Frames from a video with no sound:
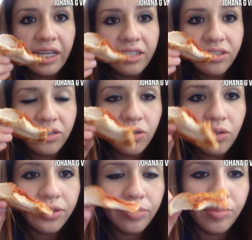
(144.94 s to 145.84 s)
guys
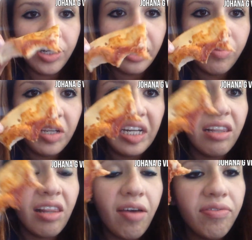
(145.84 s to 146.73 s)
so good morning i'm
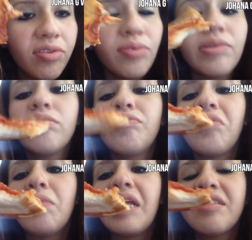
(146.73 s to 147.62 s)
eating leftovers
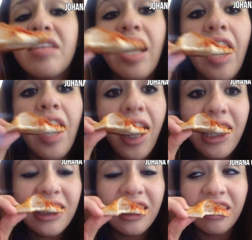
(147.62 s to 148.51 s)
from last night
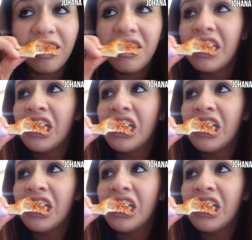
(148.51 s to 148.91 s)
mm.